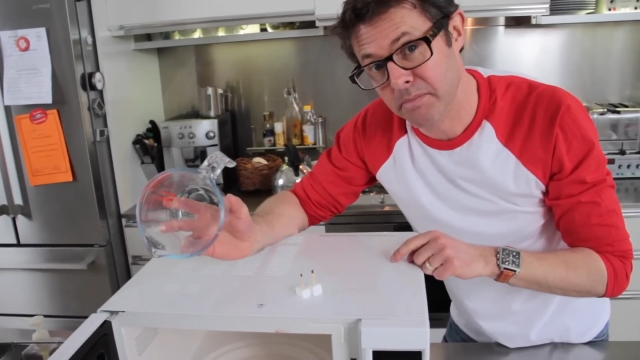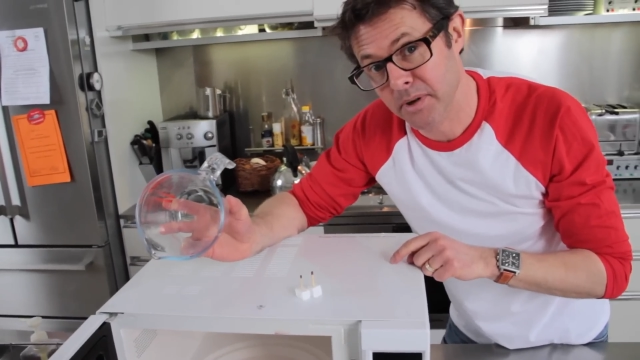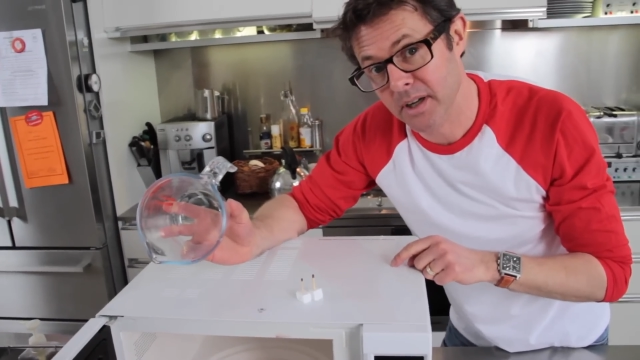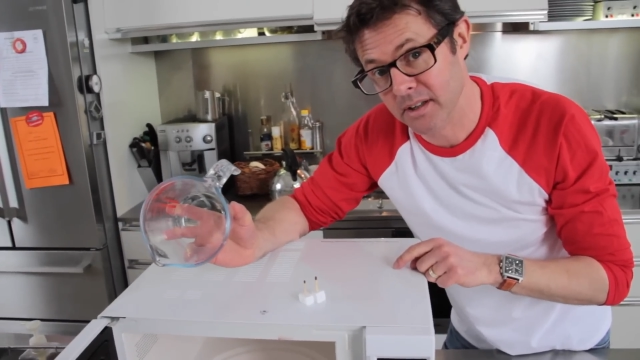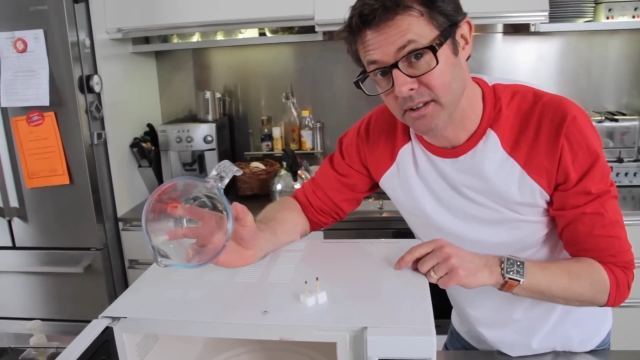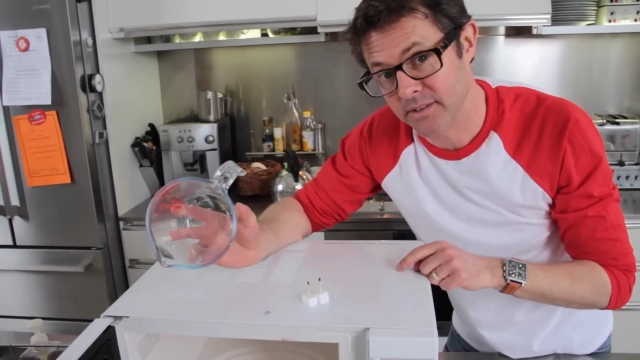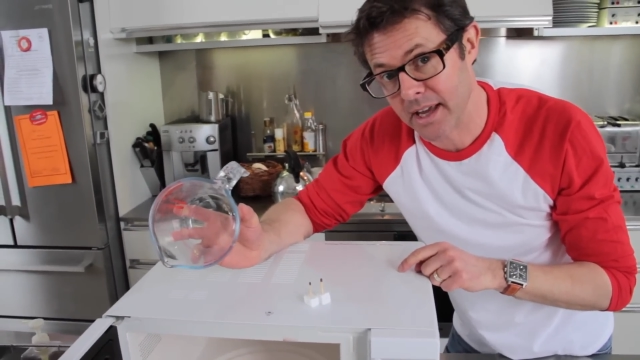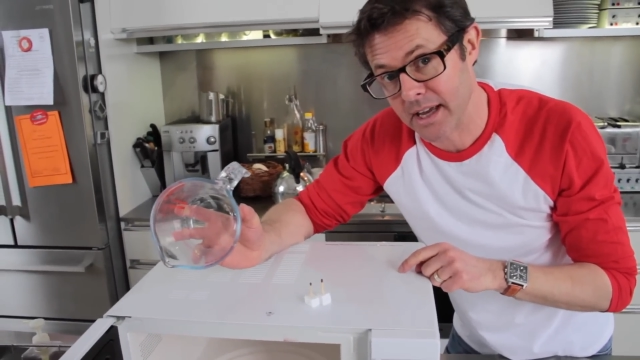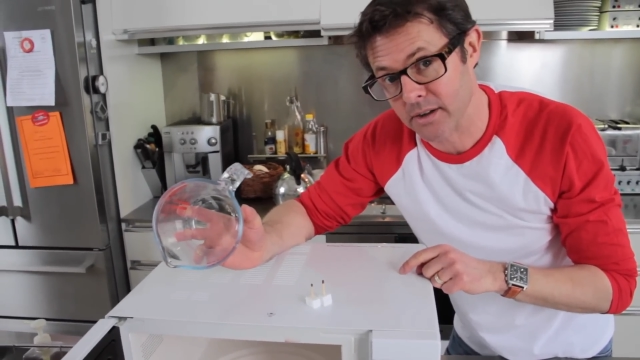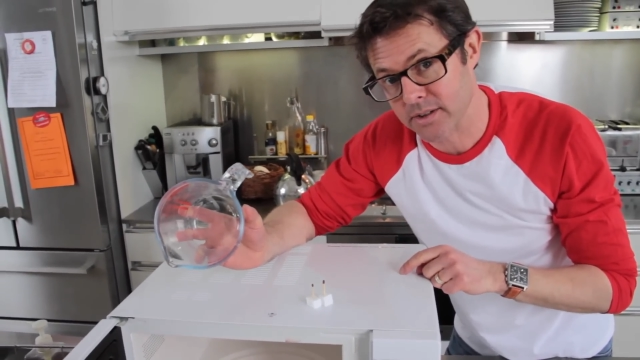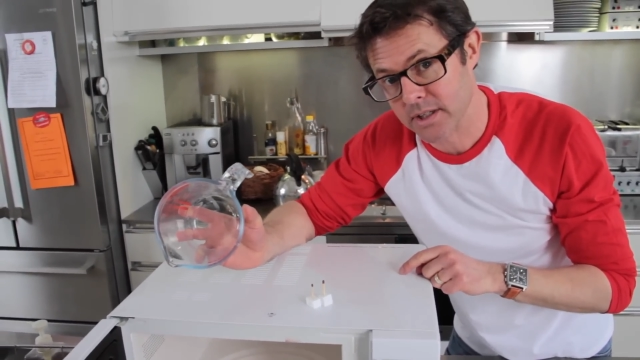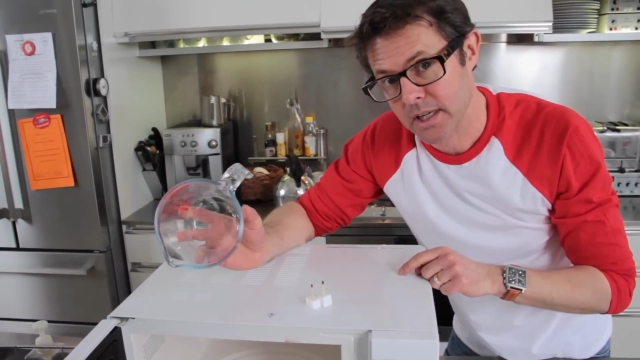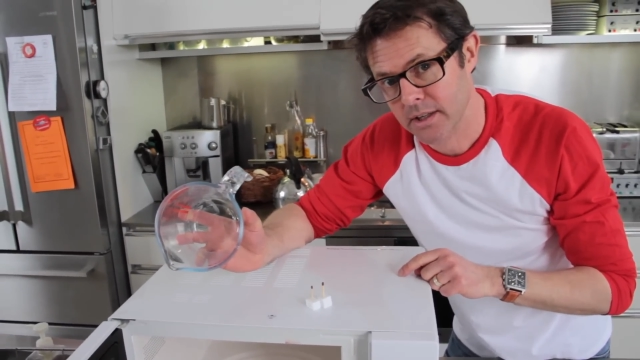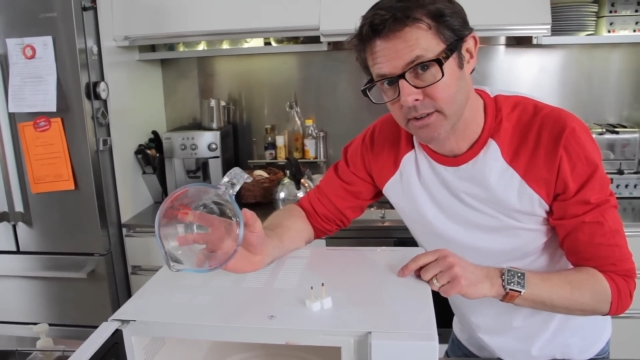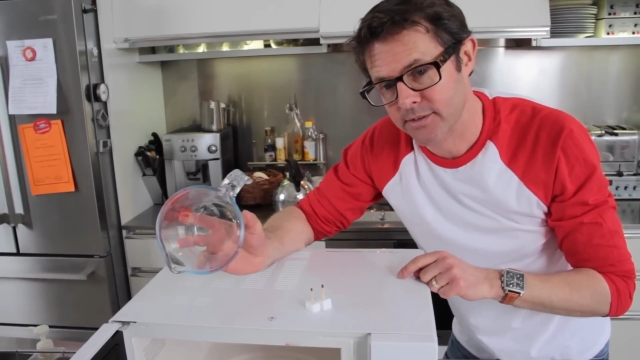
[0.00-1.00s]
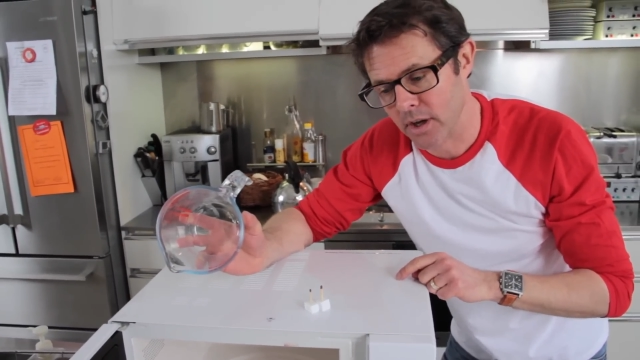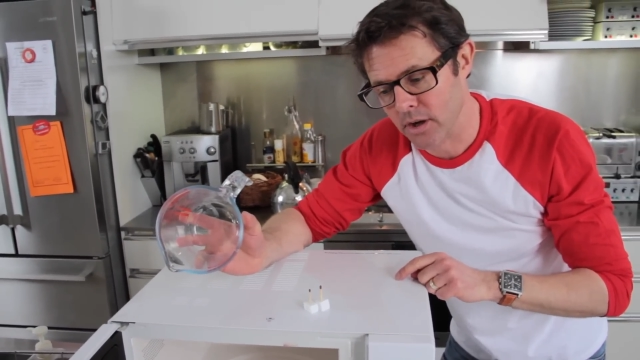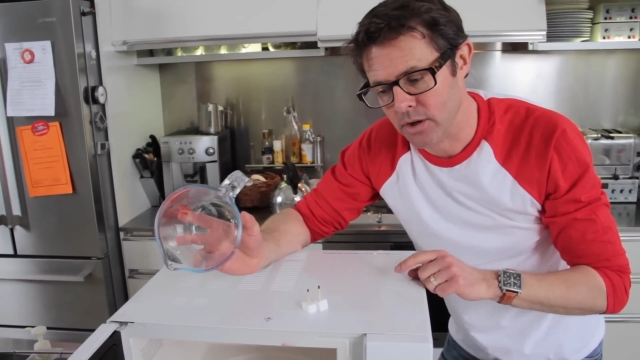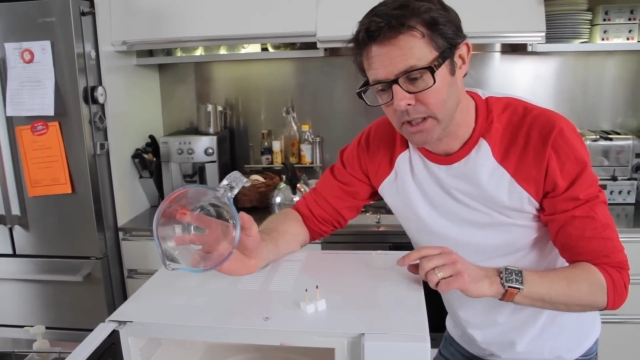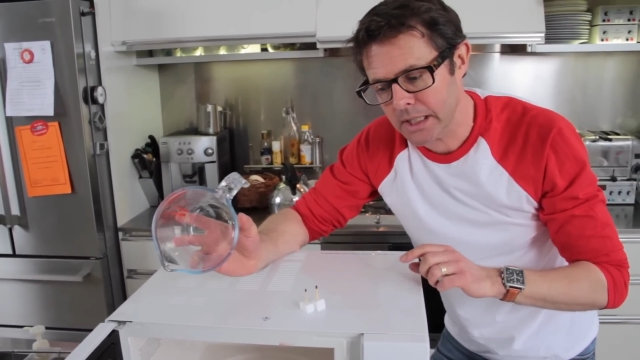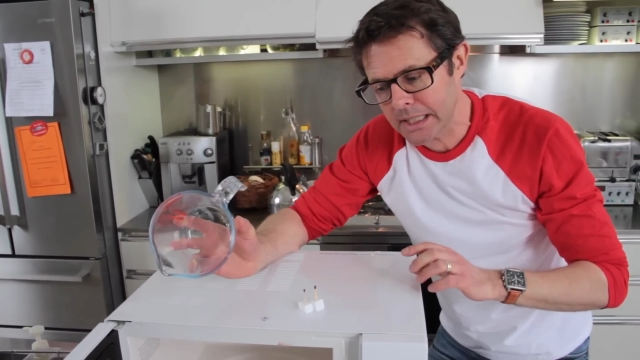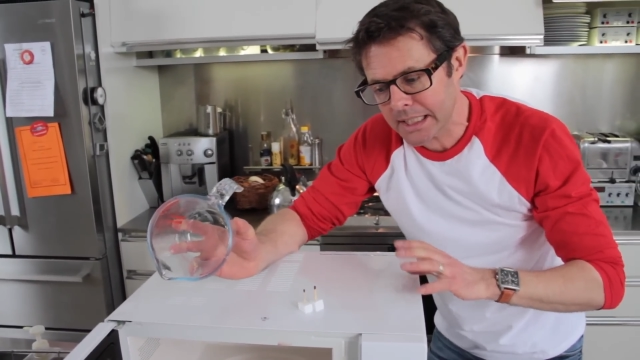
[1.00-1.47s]
burns out.
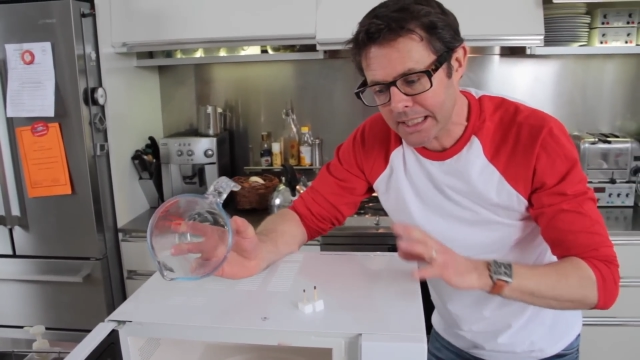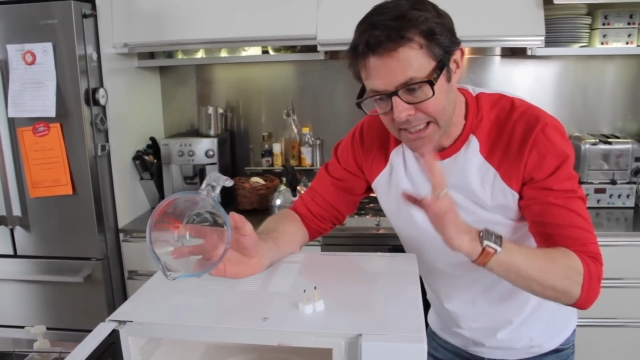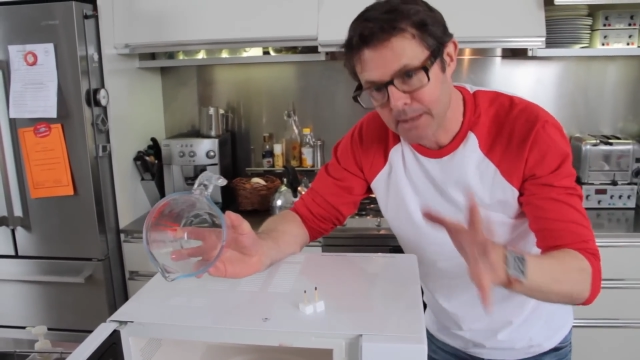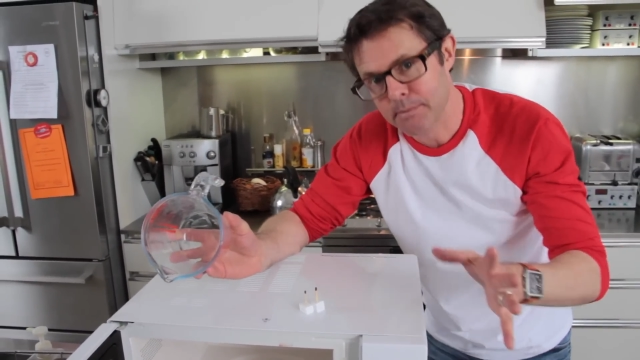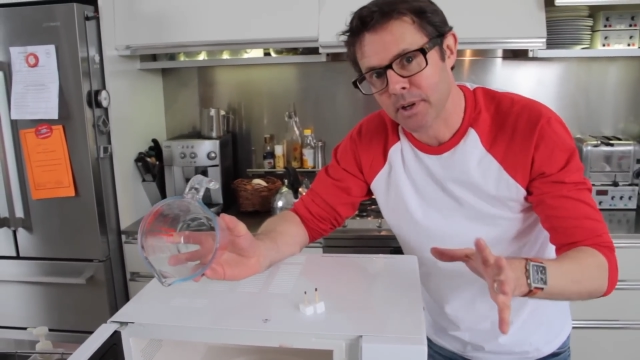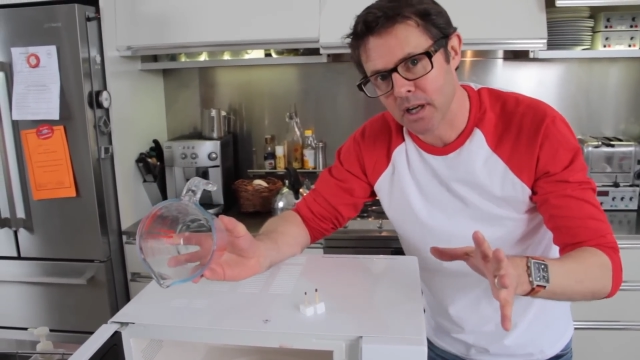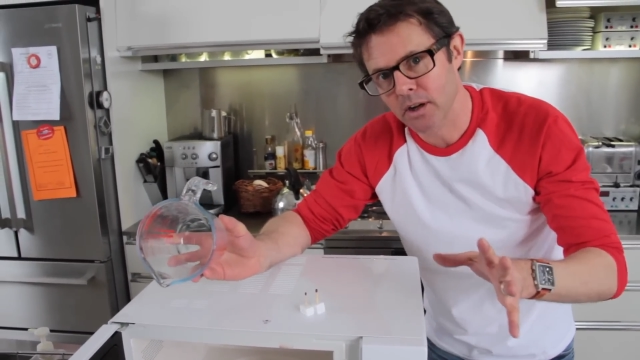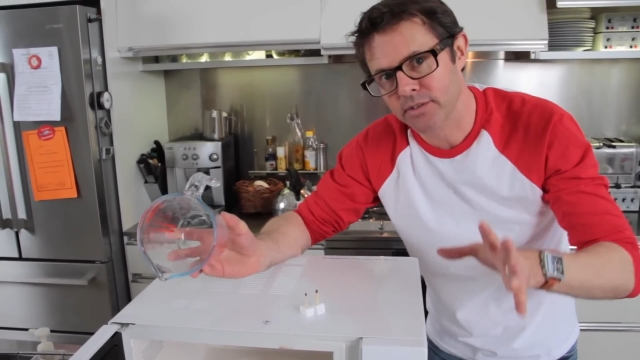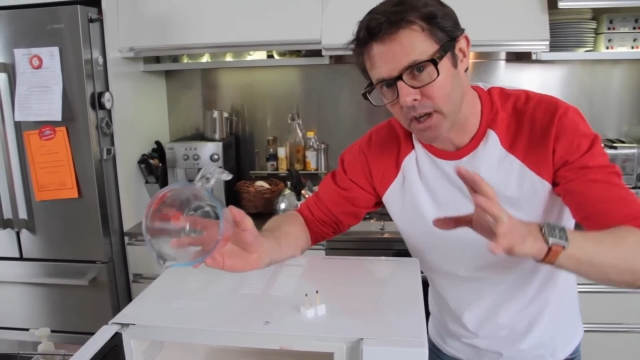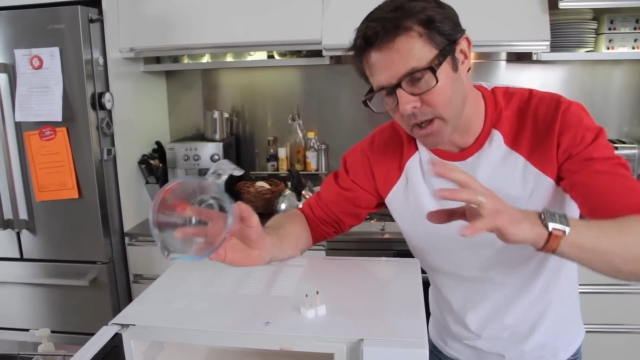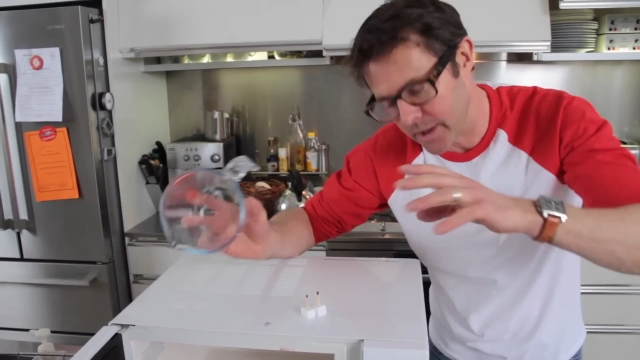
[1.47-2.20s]
So keep a close eye